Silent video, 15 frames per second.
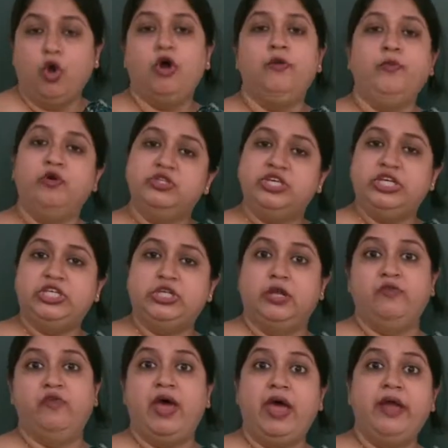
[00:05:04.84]
or
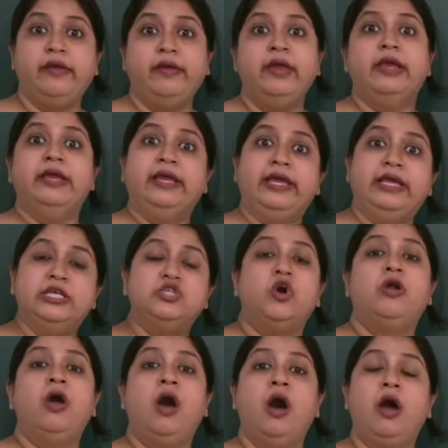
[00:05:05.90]
position where his
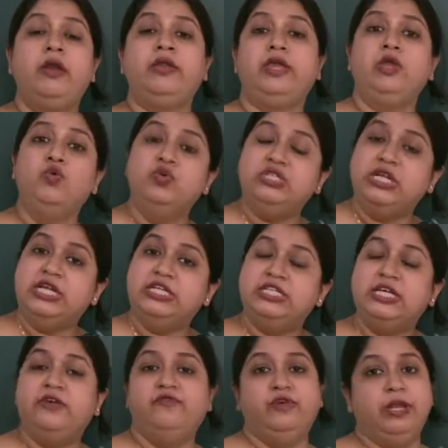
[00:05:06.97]
or her
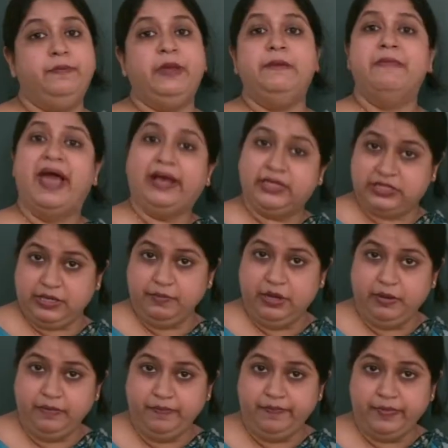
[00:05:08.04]
utility will be
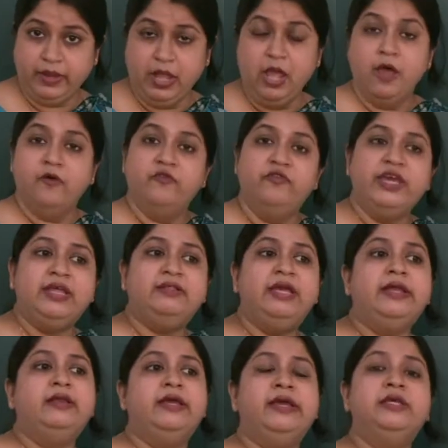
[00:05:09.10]
maximum
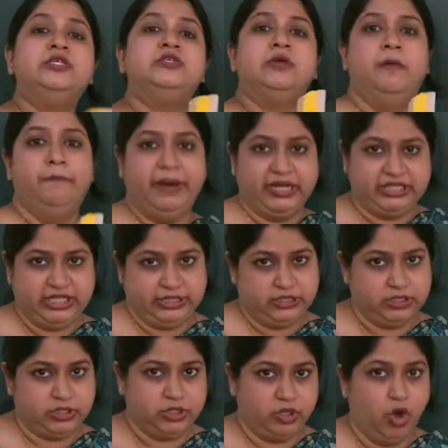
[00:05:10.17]
within his budget
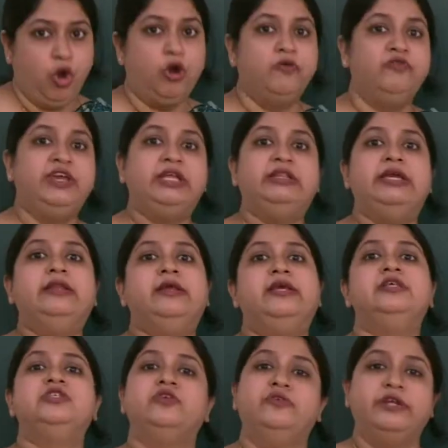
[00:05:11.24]
or within
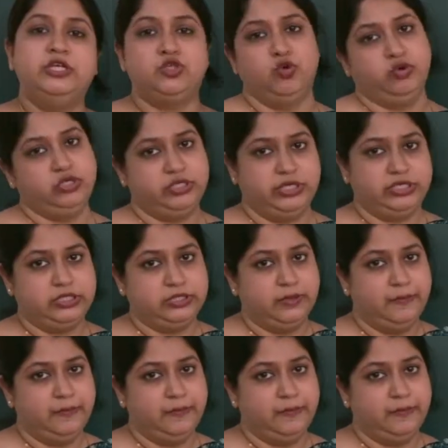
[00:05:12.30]
his resources.